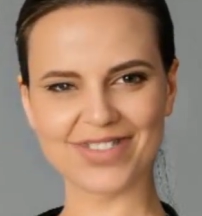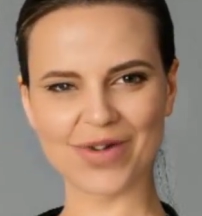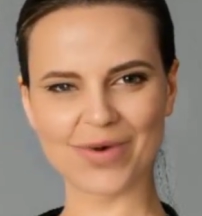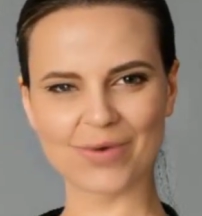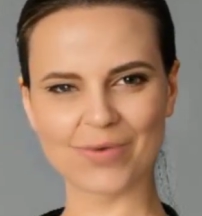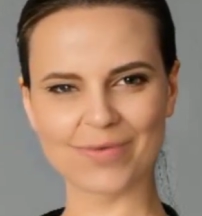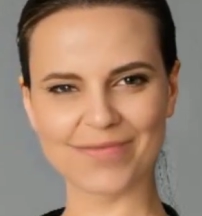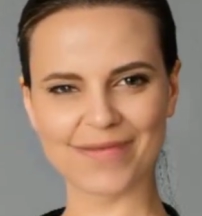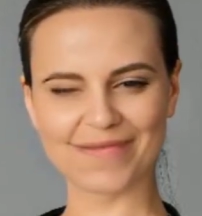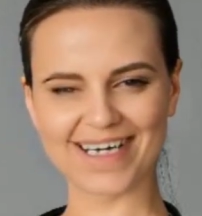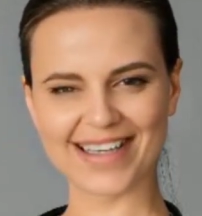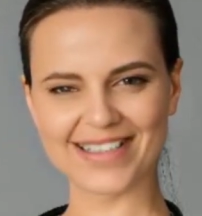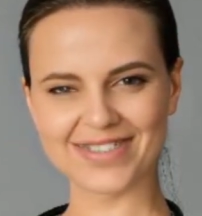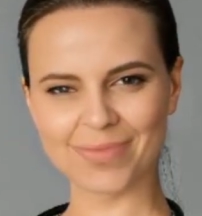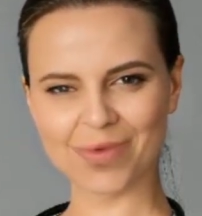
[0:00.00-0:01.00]
2.
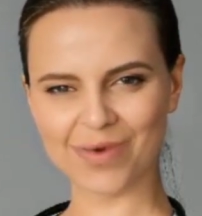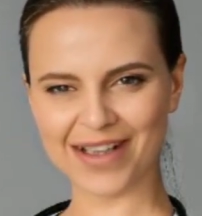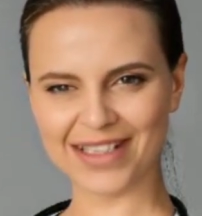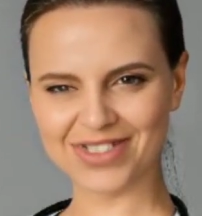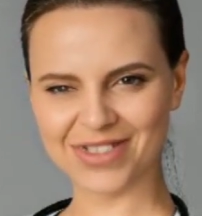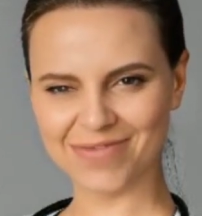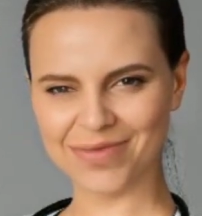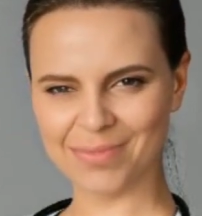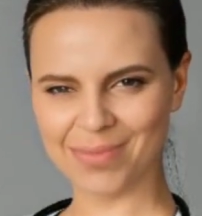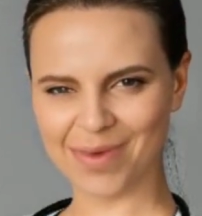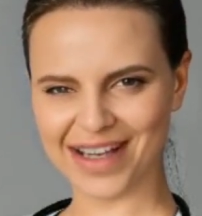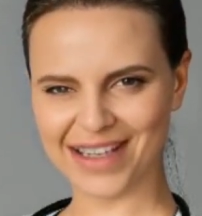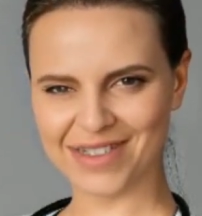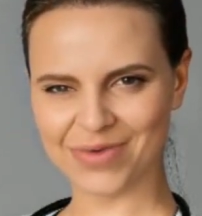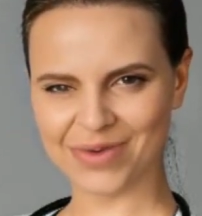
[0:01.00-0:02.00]
Inspiration from
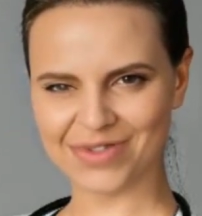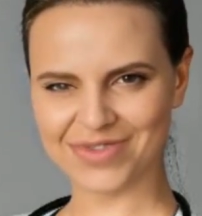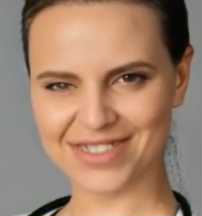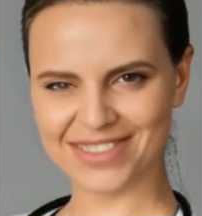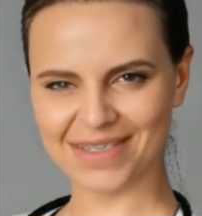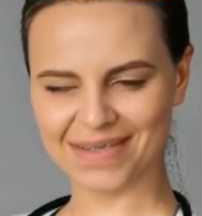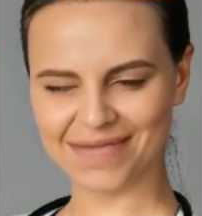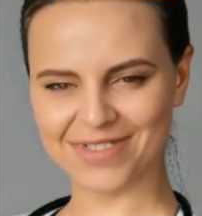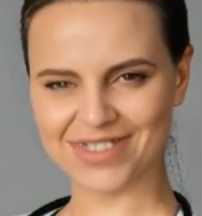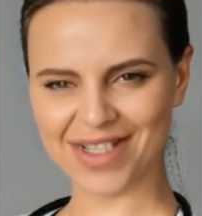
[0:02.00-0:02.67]
breakthroughs.